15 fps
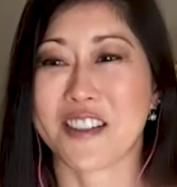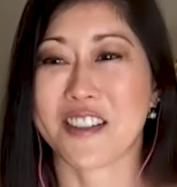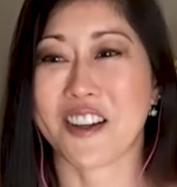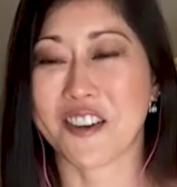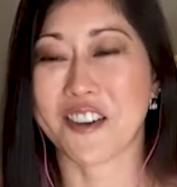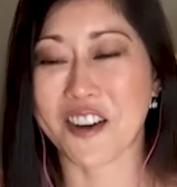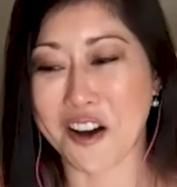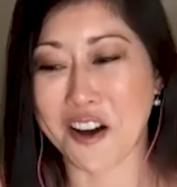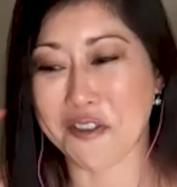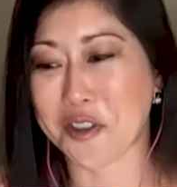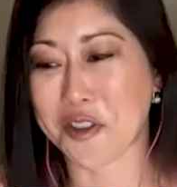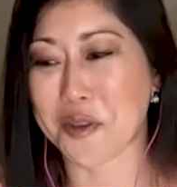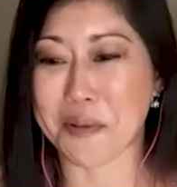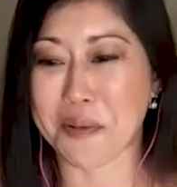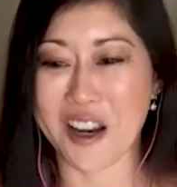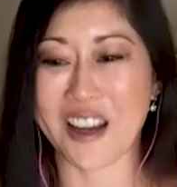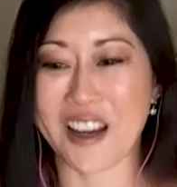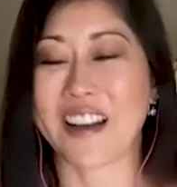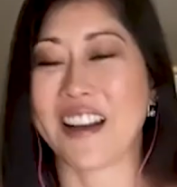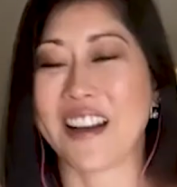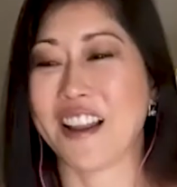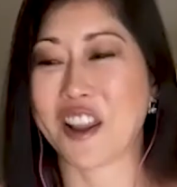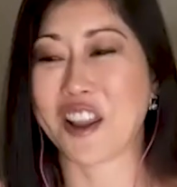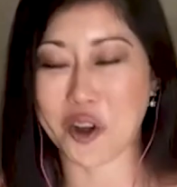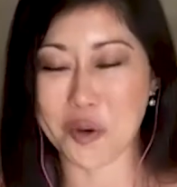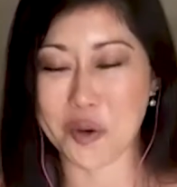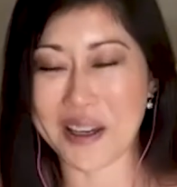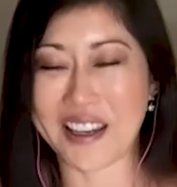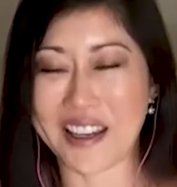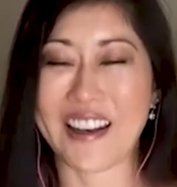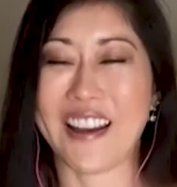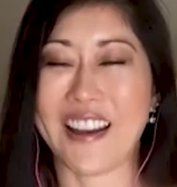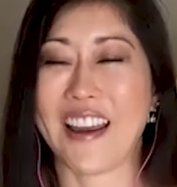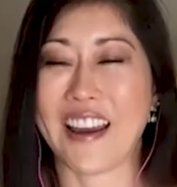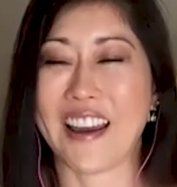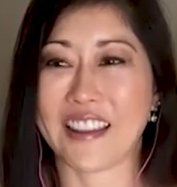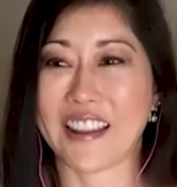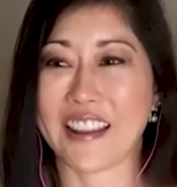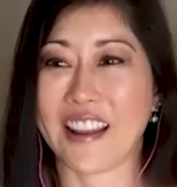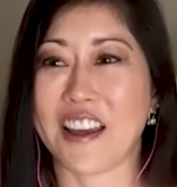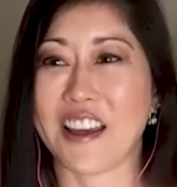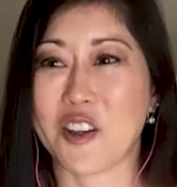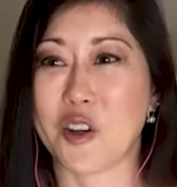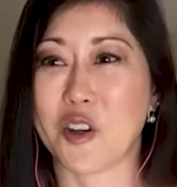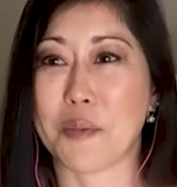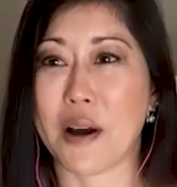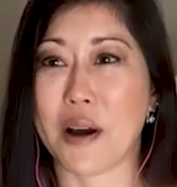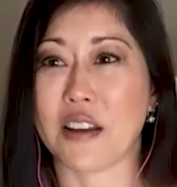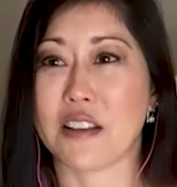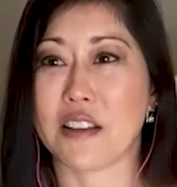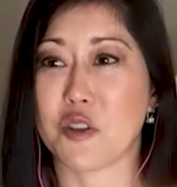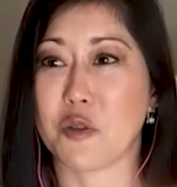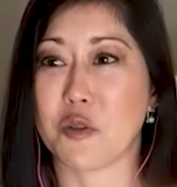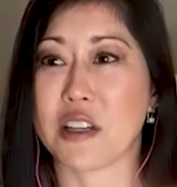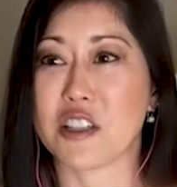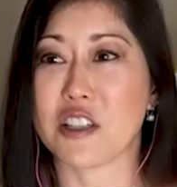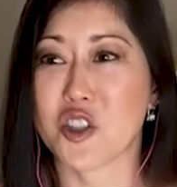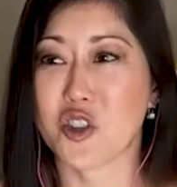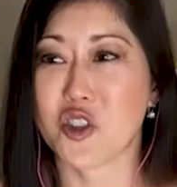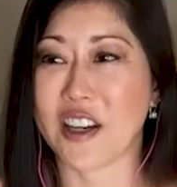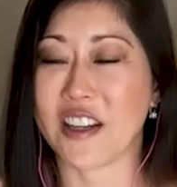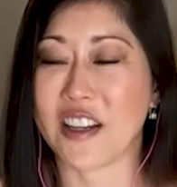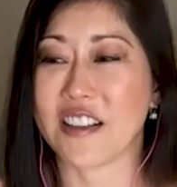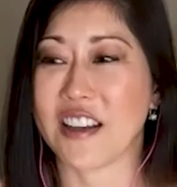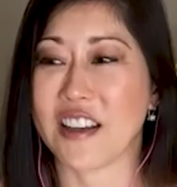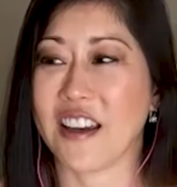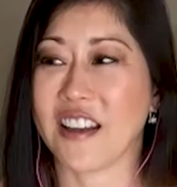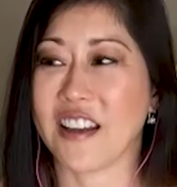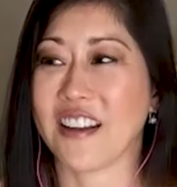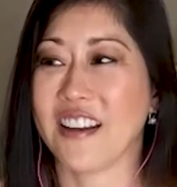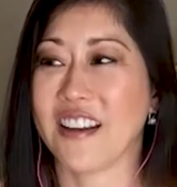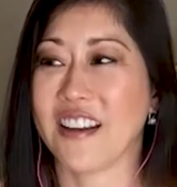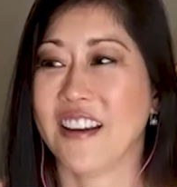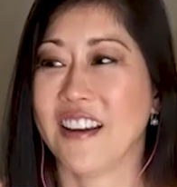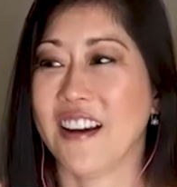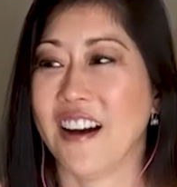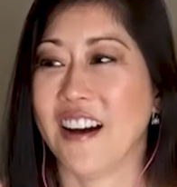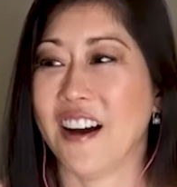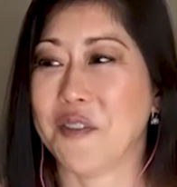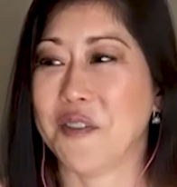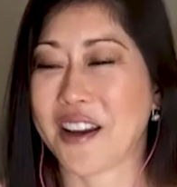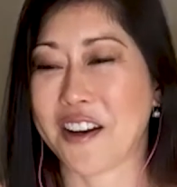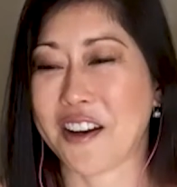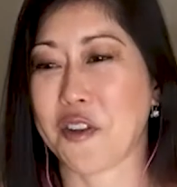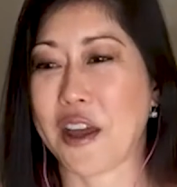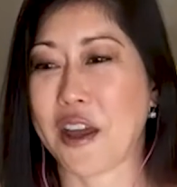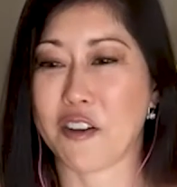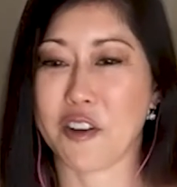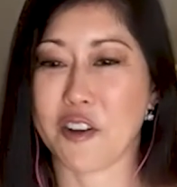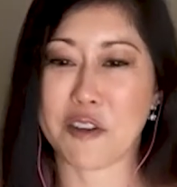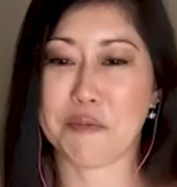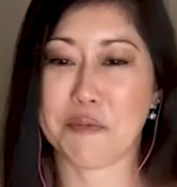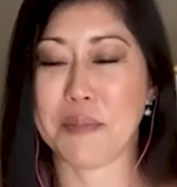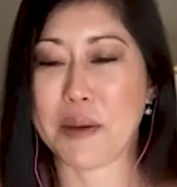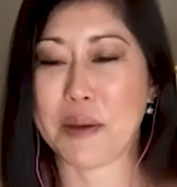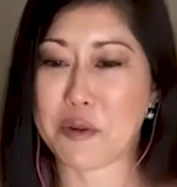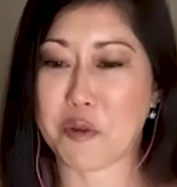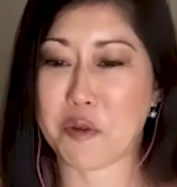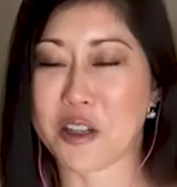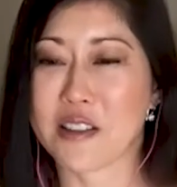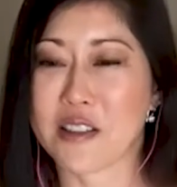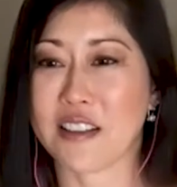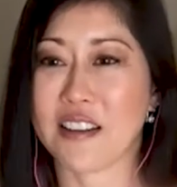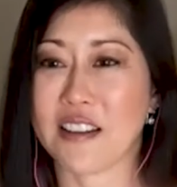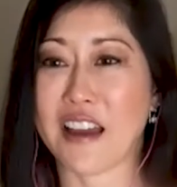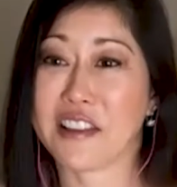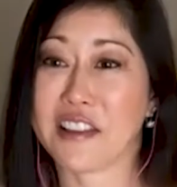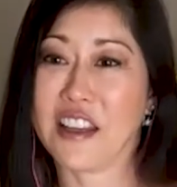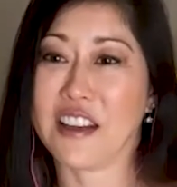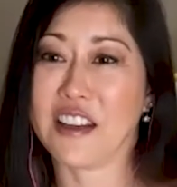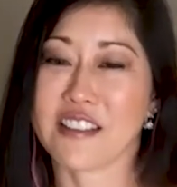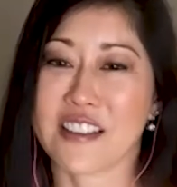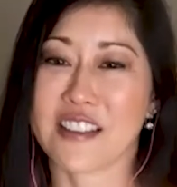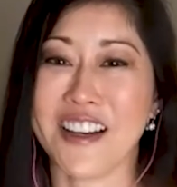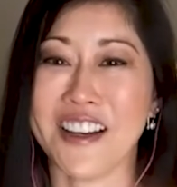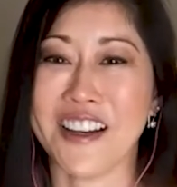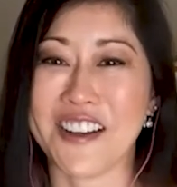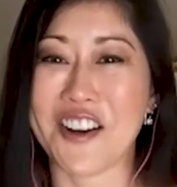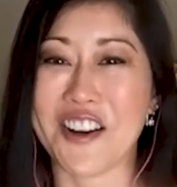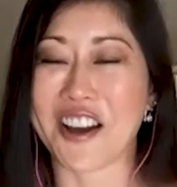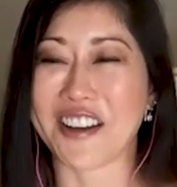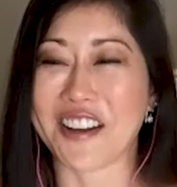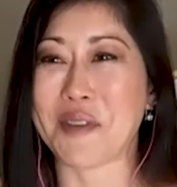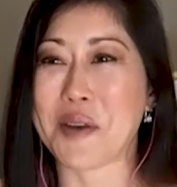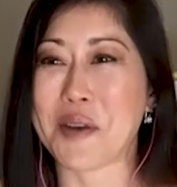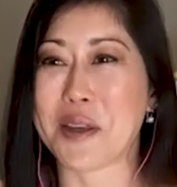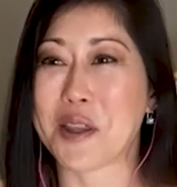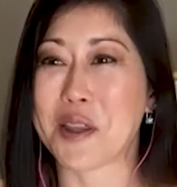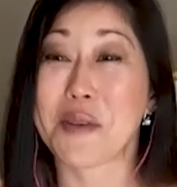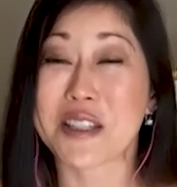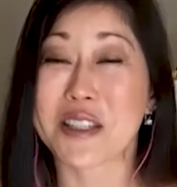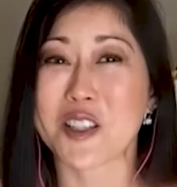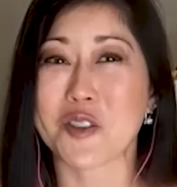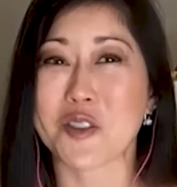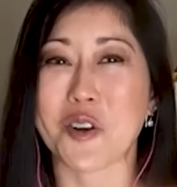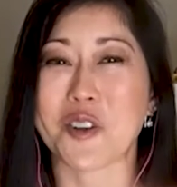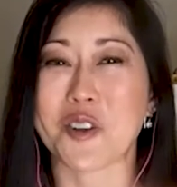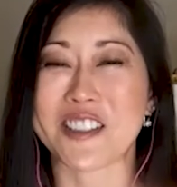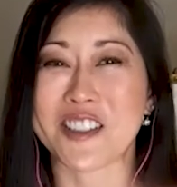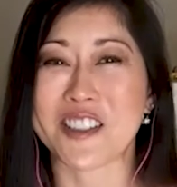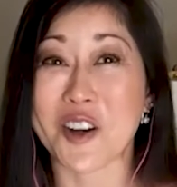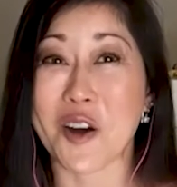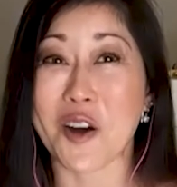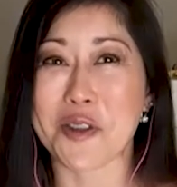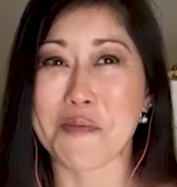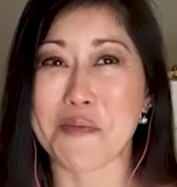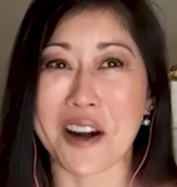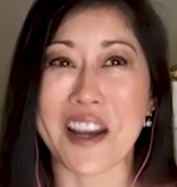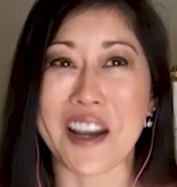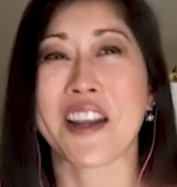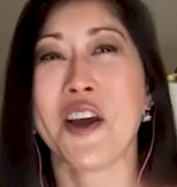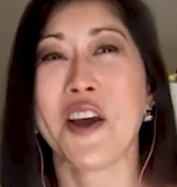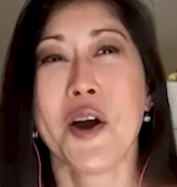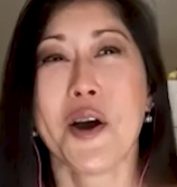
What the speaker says: turn off the brain a little bit and let your body do what it's trained. And I know that only maybe works in athletics, not maybe in the business world to turn off the brain.